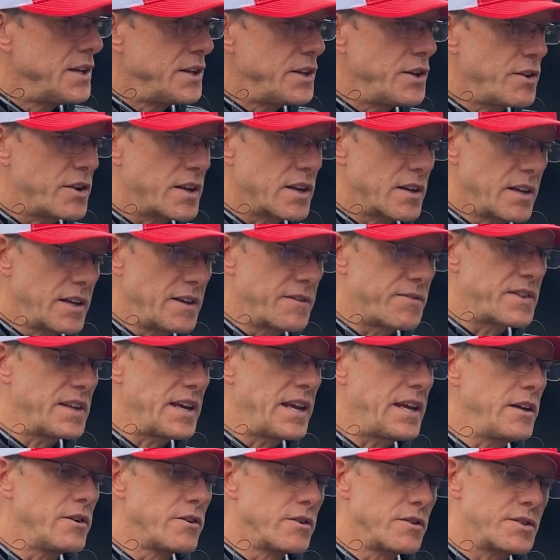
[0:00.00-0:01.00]
you can lift the
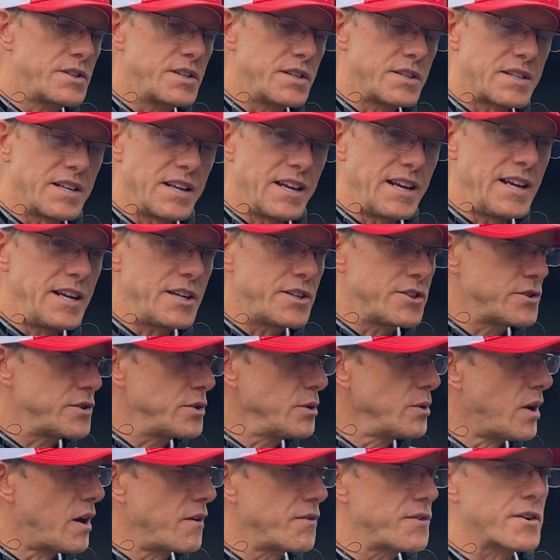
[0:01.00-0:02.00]
heel just 1 inch or
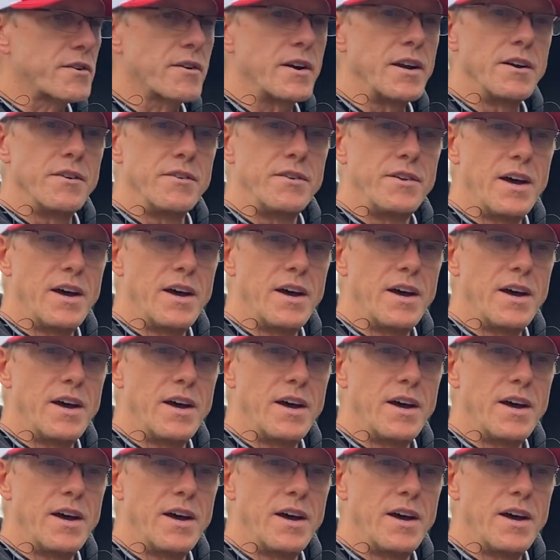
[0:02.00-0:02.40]
2 off the ground.